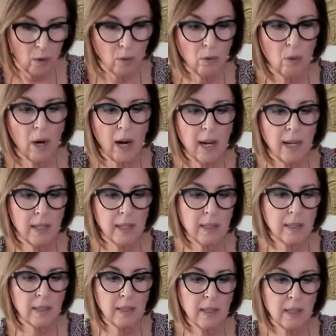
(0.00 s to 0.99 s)
Why
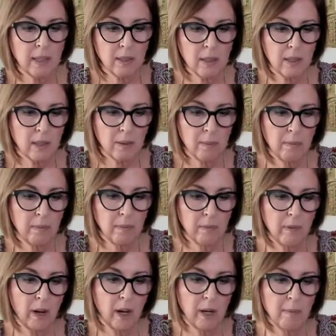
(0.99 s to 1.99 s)
does the
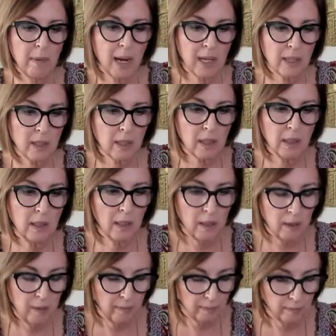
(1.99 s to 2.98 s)
divine
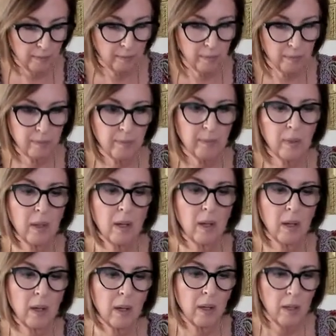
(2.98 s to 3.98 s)
masculine
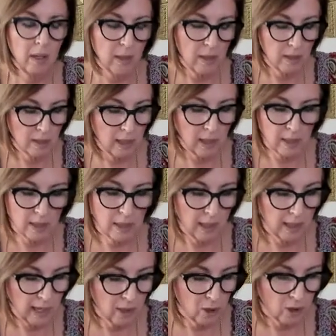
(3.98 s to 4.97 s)
See this
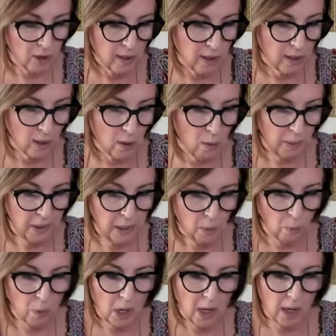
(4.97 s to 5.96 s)
connection as the Queen
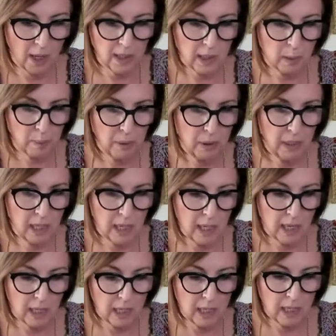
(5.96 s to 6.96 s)
of Wands,
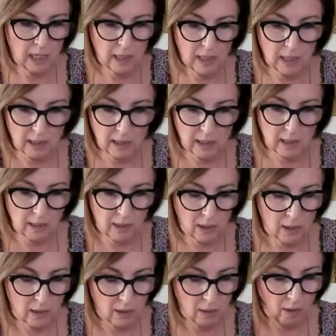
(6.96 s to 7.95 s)

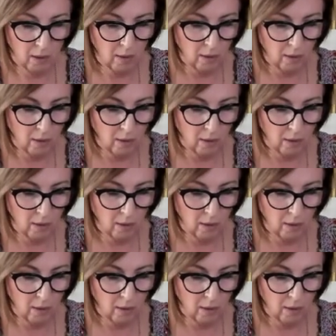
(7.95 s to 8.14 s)
please.